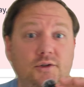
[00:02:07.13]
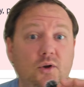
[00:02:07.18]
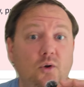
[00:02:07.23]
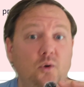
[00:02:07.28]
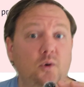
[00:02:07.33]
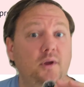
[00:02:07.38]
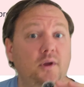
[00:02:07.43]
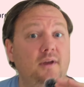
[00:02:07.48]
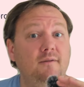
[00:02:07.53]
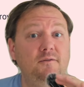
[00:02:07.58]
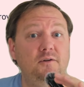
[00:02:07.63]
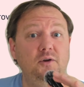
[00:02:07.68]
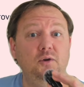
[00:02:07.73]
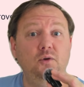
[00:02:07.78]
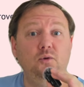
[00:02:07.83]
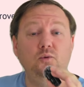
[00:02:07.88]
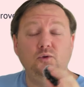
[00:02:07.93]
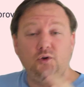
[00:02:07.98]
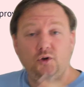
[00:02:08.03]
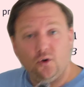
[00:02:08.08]
So if
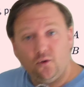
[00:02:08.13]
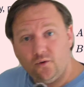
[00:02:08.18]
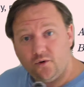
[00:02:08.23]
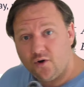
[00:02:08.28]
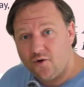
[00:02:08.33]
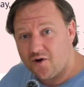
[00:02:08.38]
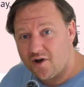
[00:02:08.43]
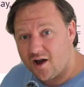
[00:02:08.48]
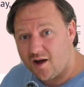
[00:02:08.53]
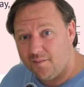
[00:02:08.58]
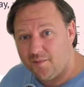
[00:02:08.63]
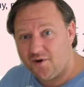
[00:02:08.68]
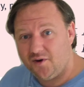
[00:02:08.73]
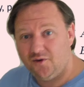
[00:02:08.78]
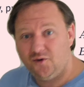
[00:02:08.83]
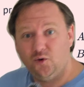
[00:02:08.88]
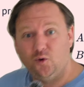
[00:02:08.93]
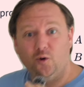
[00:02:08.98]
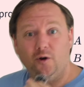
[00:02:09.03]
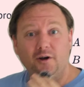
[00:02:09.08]
you don't know
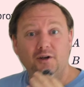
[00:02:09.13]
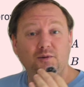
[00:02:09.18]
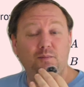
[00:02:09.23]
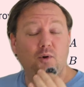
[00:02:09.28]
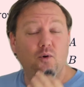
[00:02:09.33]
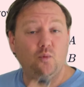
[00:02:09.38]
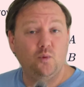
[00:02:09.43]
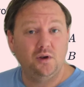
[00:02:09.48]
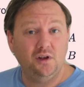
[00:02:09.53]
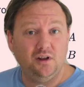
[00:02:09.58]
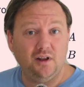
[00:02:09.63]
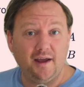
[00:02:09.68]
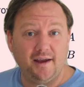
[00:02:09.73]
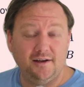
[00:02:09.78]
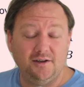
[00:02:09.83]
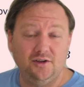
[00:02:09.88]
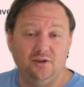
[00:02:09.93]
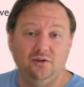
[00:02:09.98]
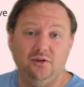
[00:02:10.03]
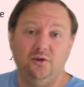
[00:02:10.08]
combinatorics but would
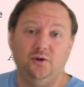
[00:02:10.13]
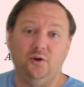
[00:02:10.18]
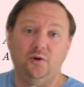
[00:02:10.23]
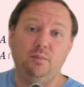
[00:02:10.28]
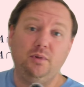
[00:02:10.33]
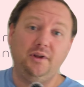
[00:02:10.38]
like to learn,